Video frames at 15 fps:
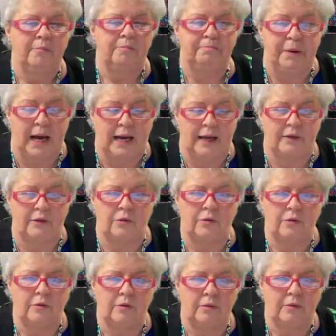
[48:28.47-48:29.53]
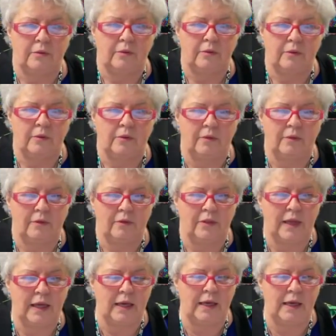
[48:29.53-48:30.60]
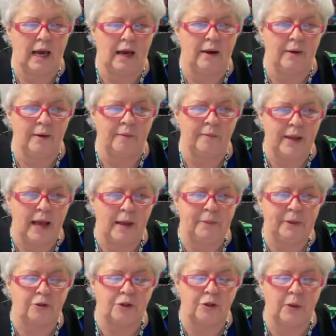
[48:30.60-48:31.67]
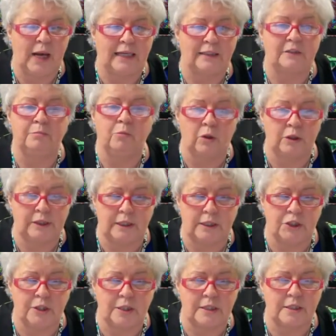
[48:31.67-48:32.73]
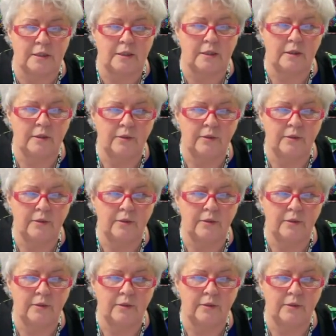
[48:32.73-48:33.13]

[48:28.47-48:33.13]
But the uh, Epic 2 has more stitches.